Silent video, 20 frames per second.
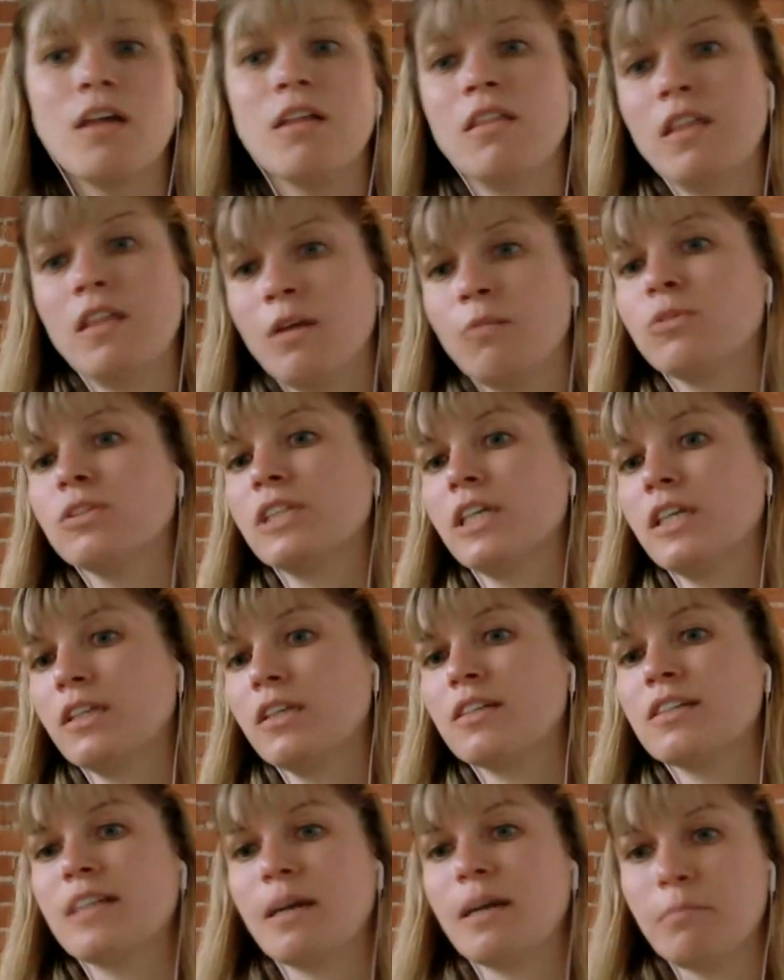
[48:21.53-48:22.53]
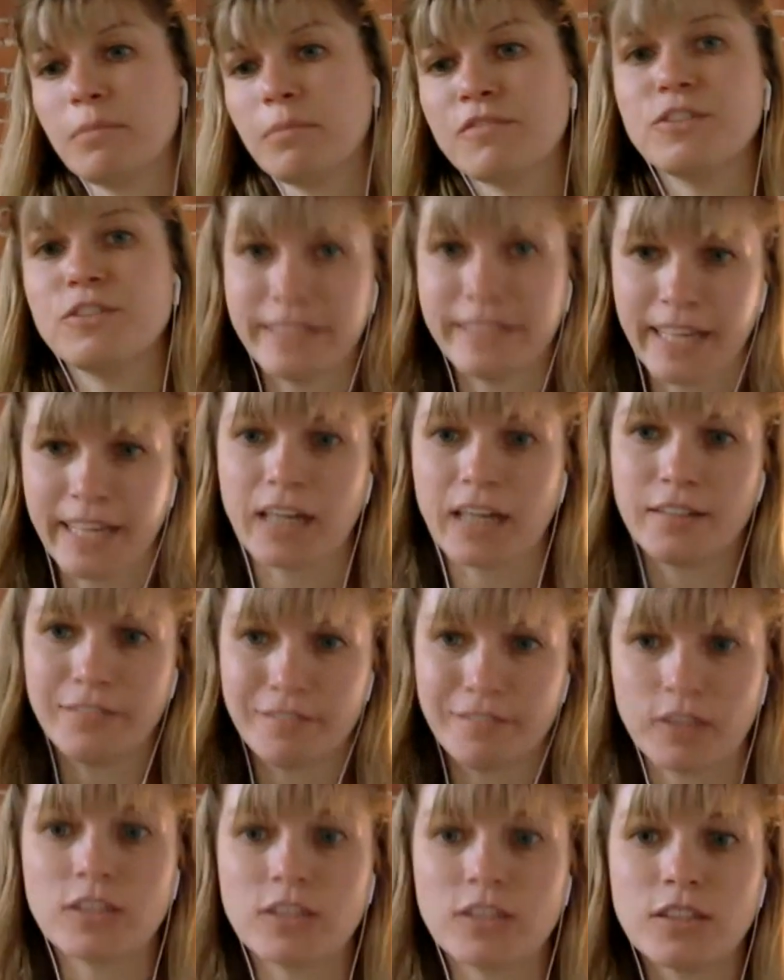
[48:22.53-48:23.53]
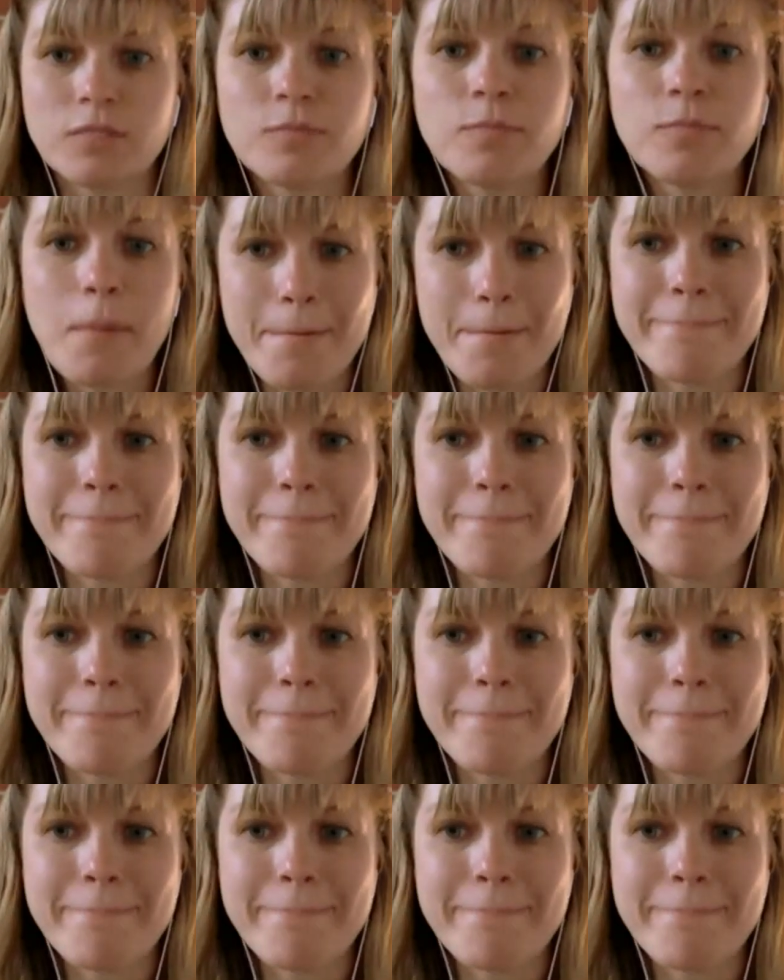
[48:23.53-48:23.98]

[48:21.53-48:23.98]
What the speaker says: then we'll take the step of doing that conversion.